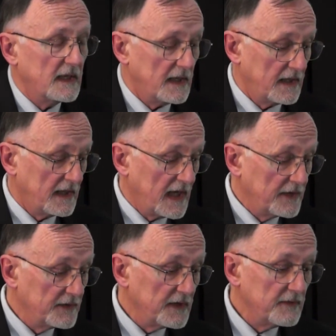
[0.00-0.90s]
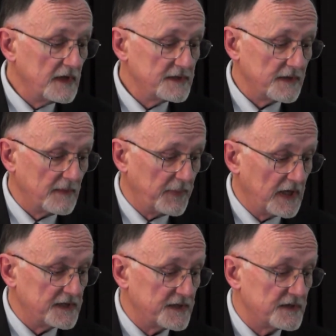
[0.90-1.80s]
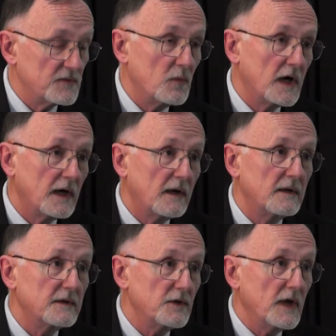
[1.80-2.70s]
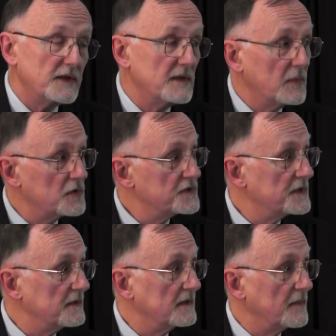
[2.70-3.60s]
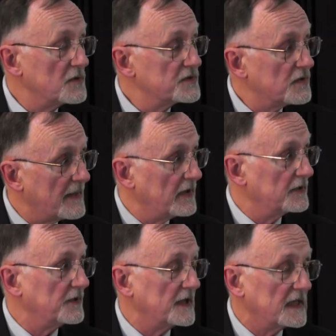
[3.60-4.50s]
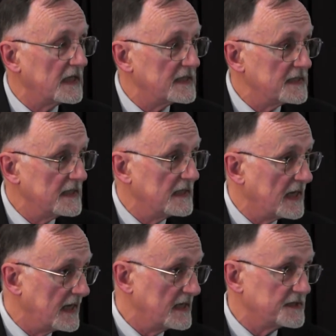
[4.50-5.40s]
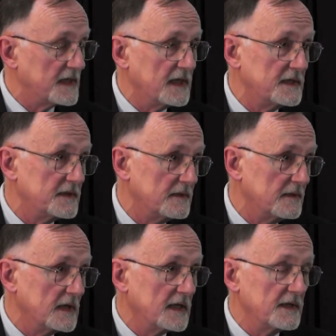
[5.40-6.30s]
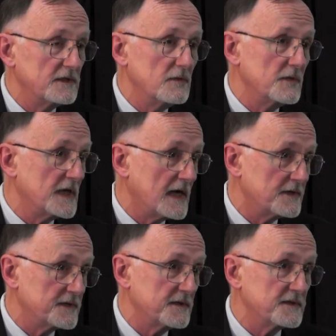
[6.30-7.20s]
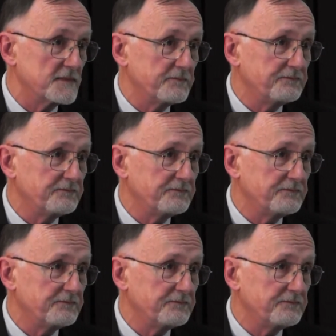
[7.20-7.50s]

And these are the places where you had the most trouble during the 1990s and into the 2000s